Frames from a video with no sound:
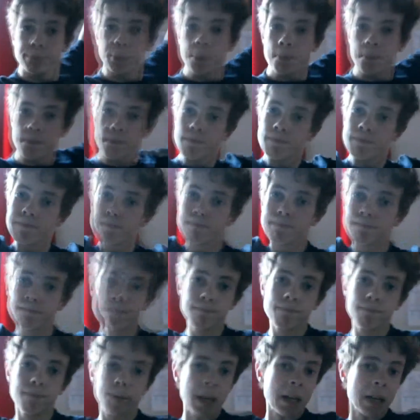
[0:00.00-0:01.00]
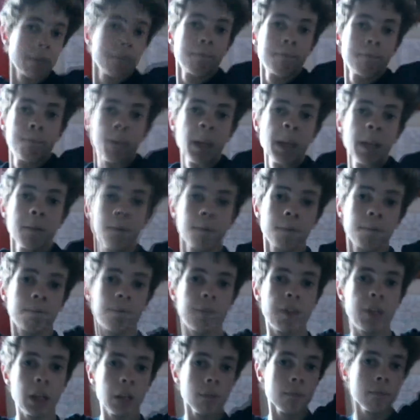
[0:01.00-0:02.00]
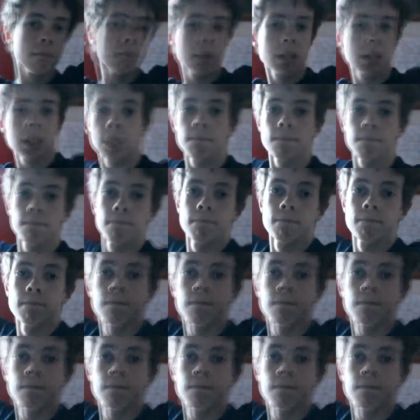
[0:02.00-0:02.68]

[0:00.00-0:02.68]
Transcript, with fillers: Big, big, big films.